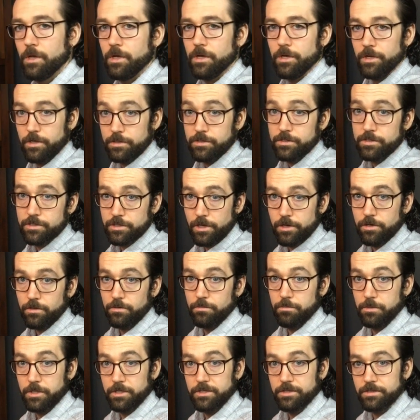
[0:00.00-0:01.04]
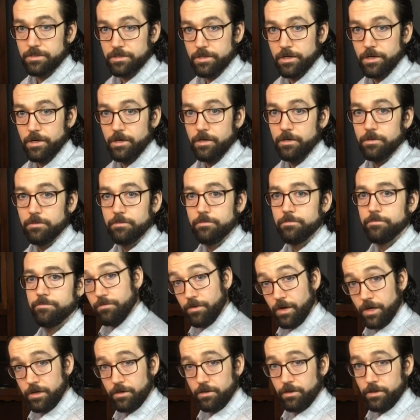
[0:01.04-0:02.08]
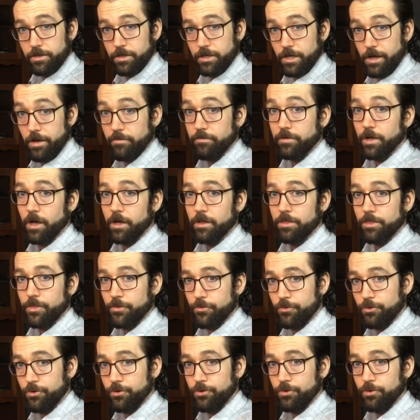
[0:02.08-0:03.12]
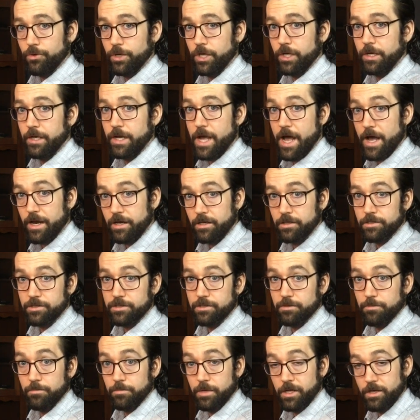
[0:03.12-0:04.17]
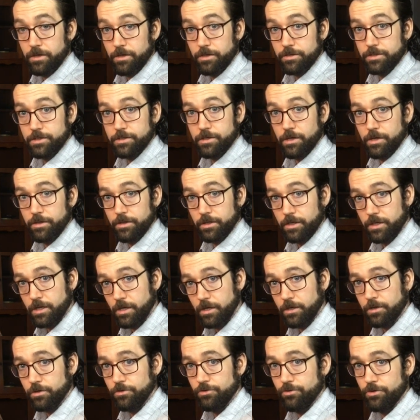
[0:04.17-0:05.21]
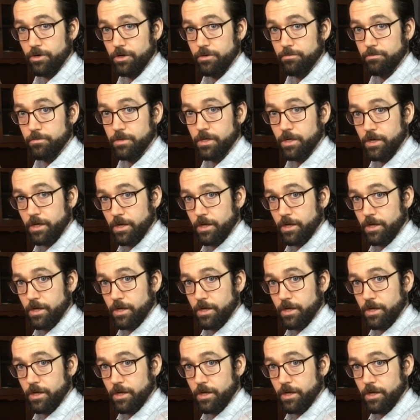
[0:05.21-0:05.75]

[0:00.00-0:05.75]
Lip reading: It's subtle, but it's there. Finally, I've gone through and added some hits on the kick drum,